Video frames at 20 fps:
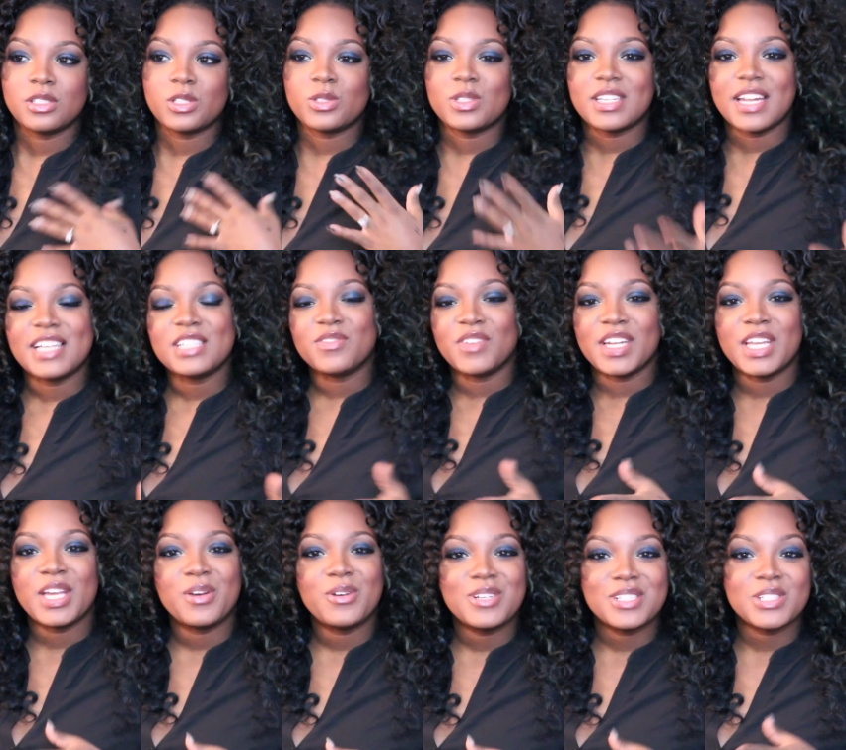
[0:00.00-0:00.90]
So today's
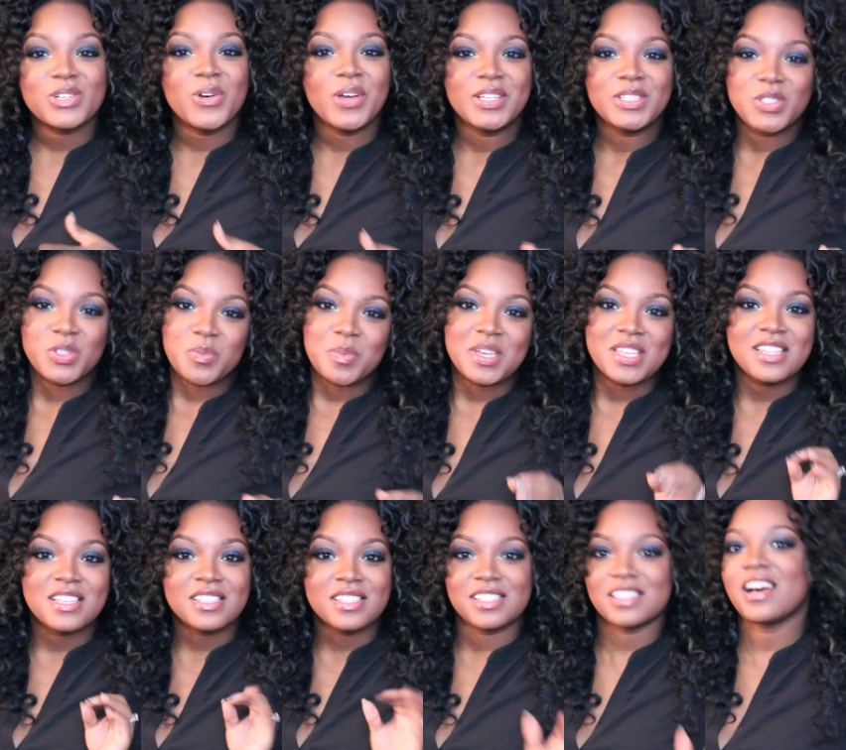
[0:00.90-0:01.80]
video is going to be
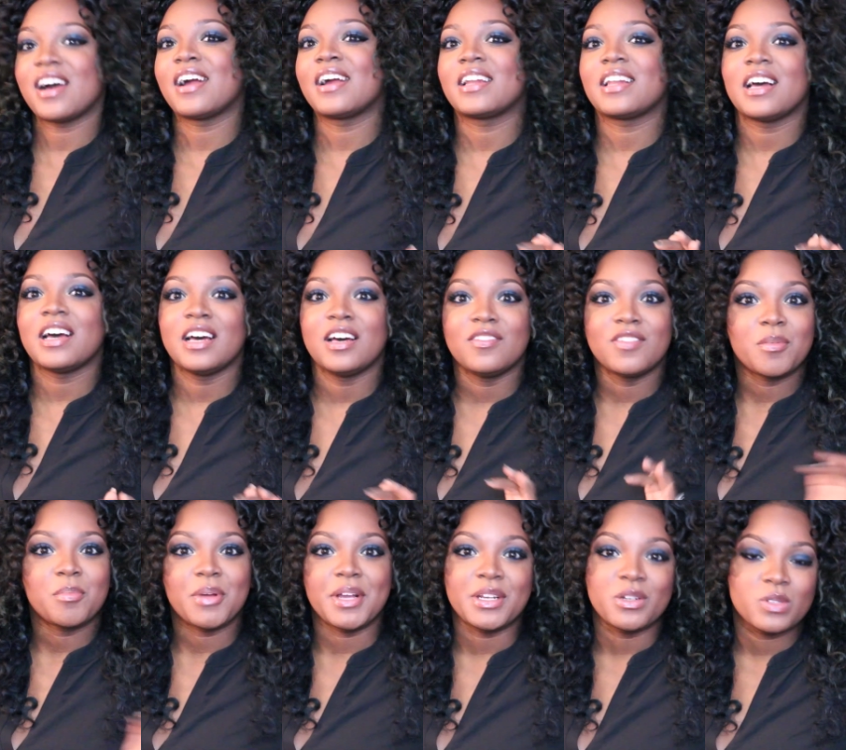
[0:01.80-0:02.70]
the start of
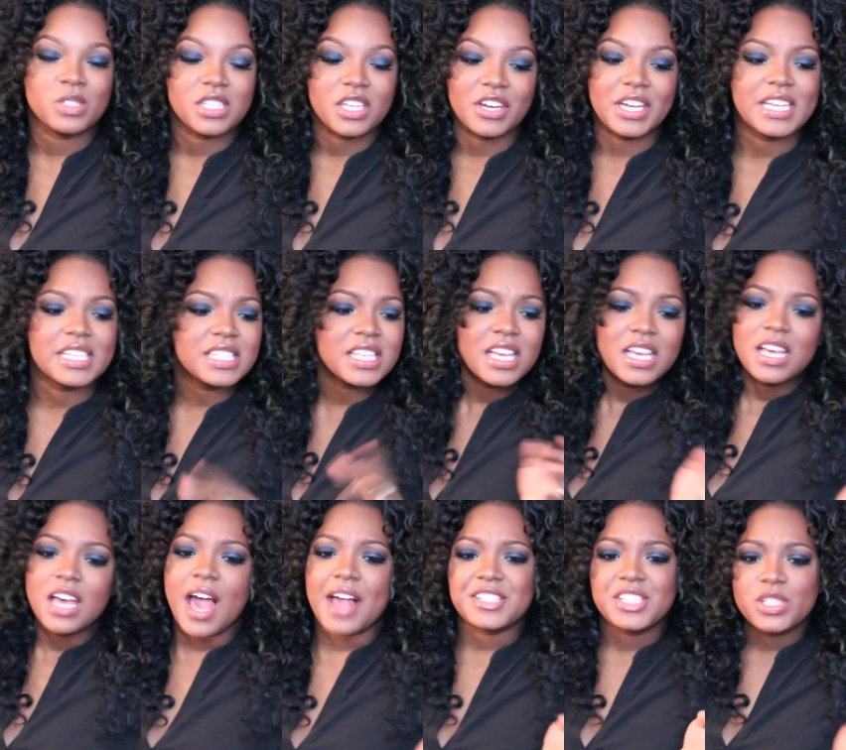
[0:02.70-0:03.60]
a brand new series.
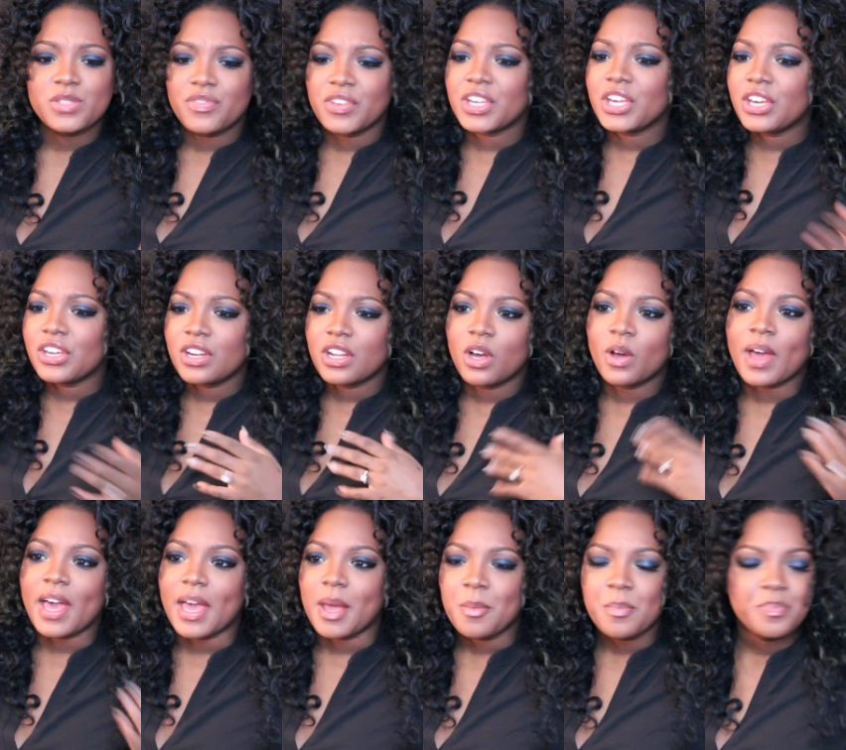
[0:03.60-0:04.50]
I just figured,
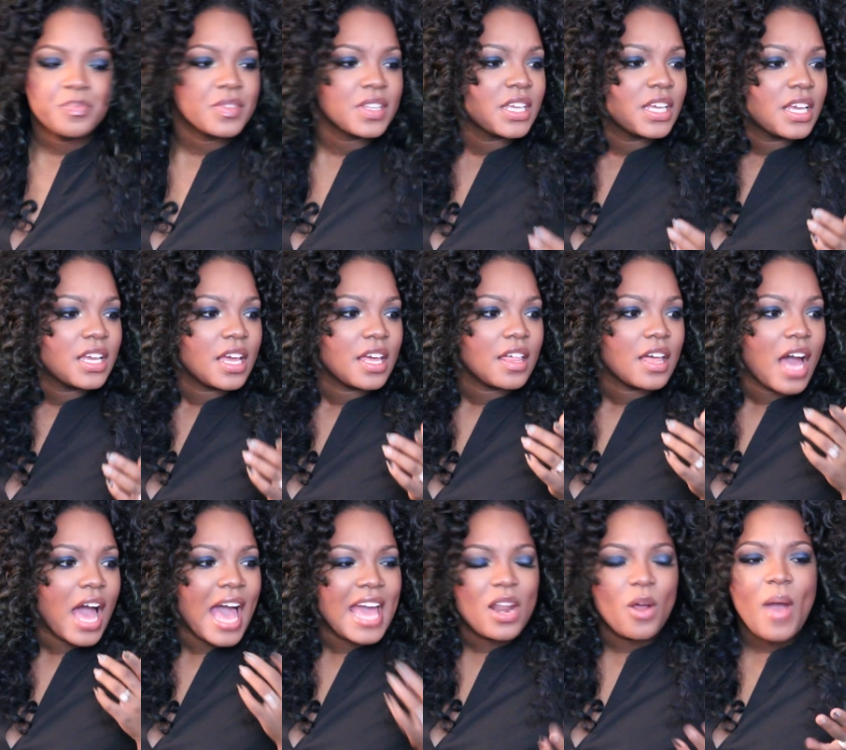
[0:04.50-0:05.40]
okay,
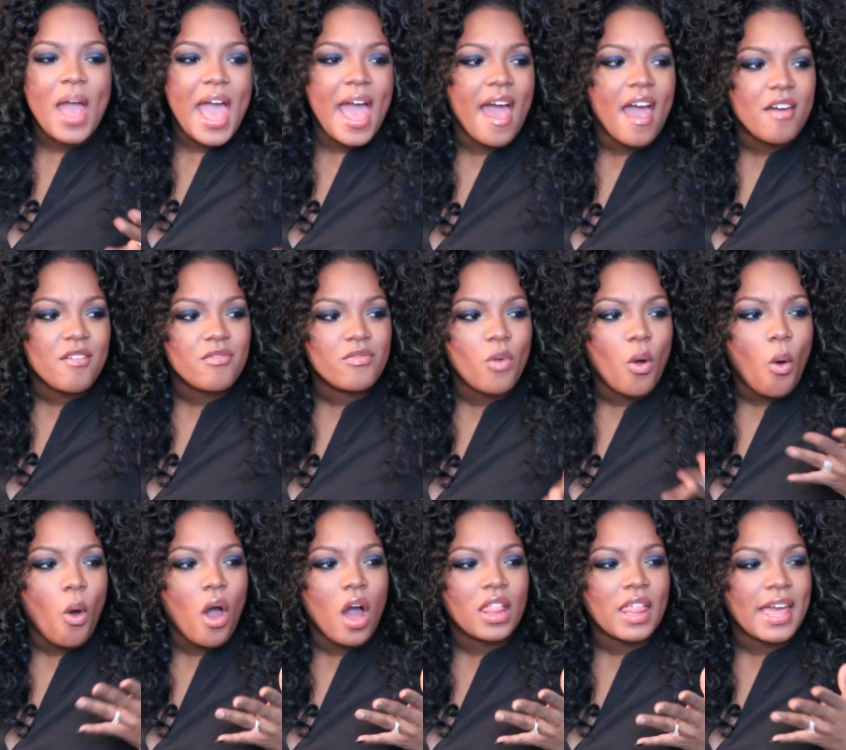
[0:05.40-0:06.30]
I don't have
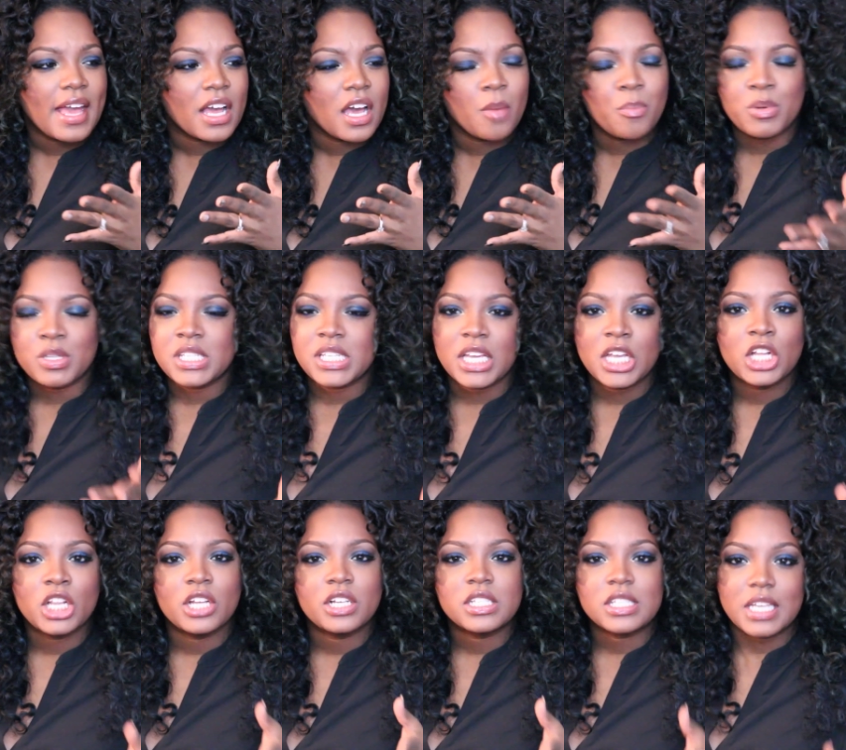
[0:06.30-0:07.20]
like a
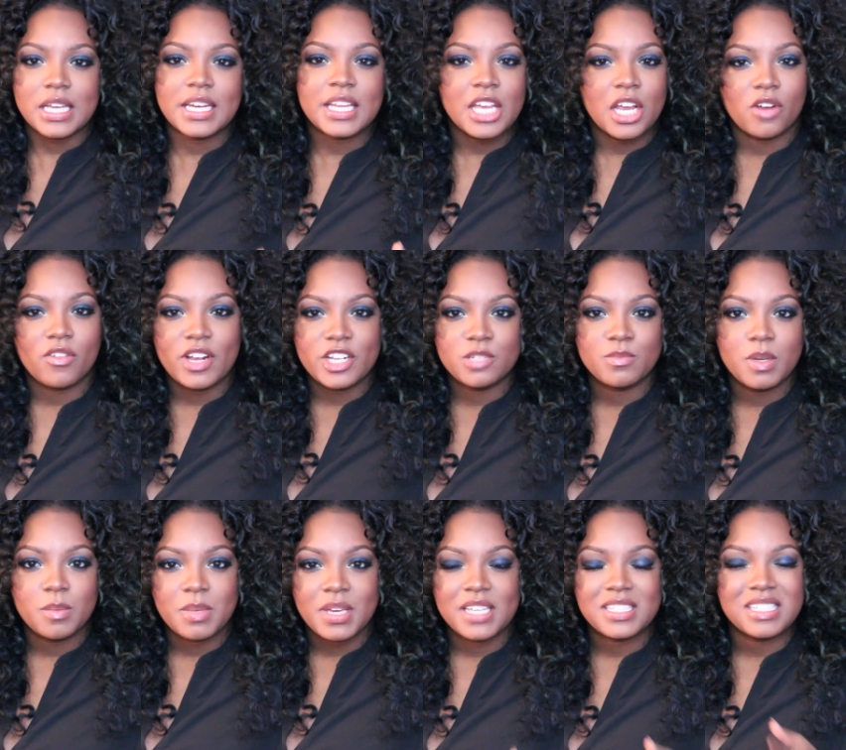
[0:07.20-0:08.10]
particular skincare
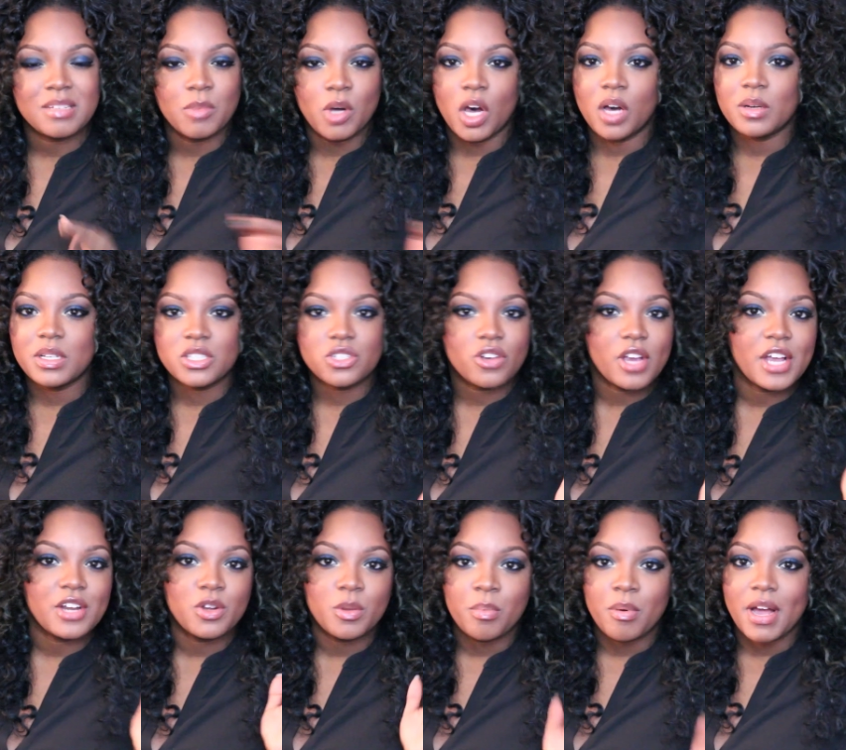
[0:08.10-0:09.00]
regimen because I'm always
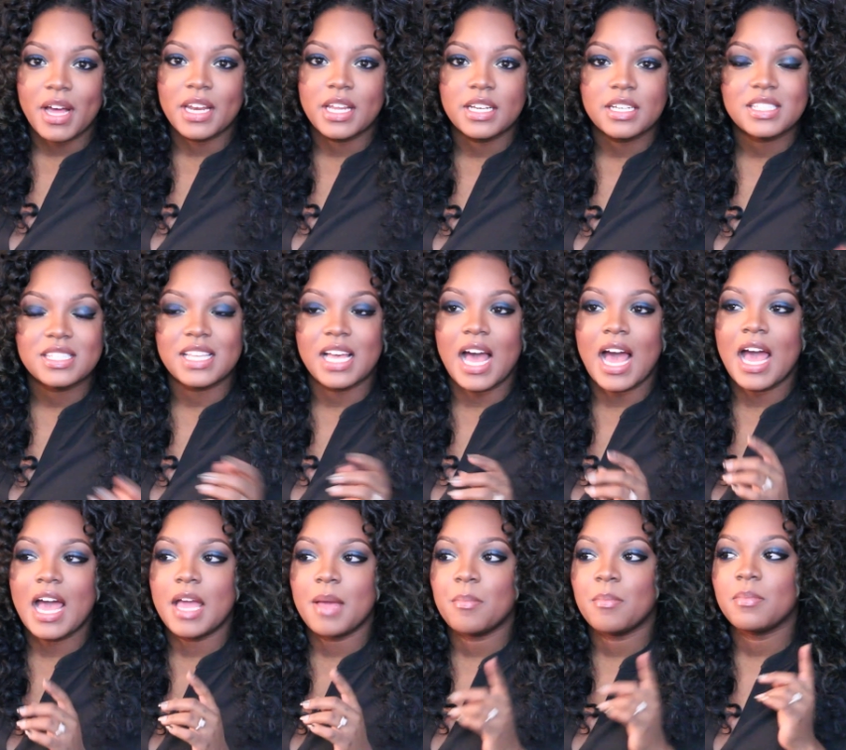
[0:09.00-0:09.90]
trying new products.
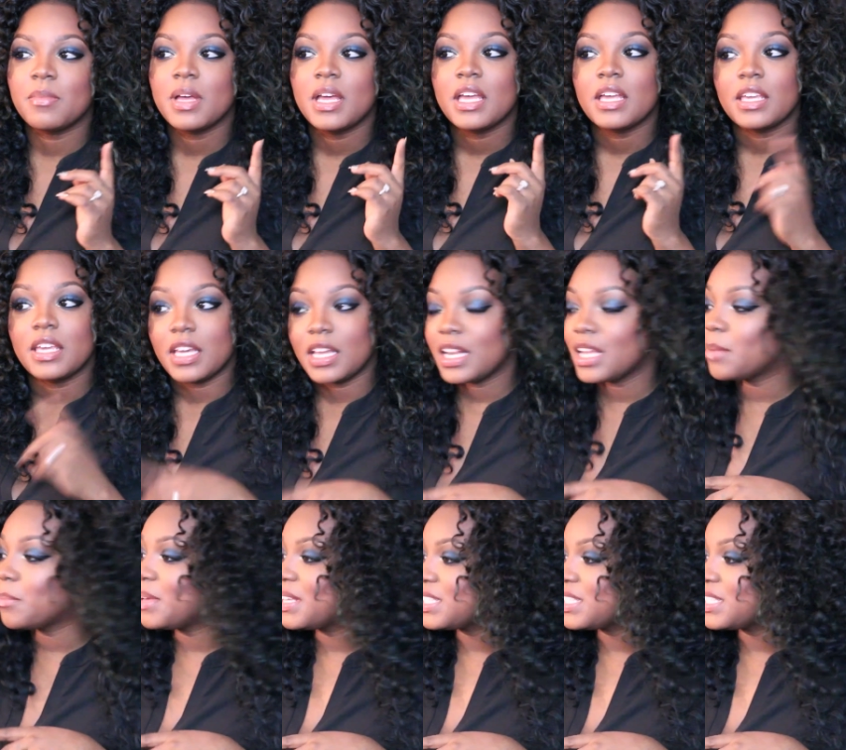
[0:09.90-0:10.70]
I'm getting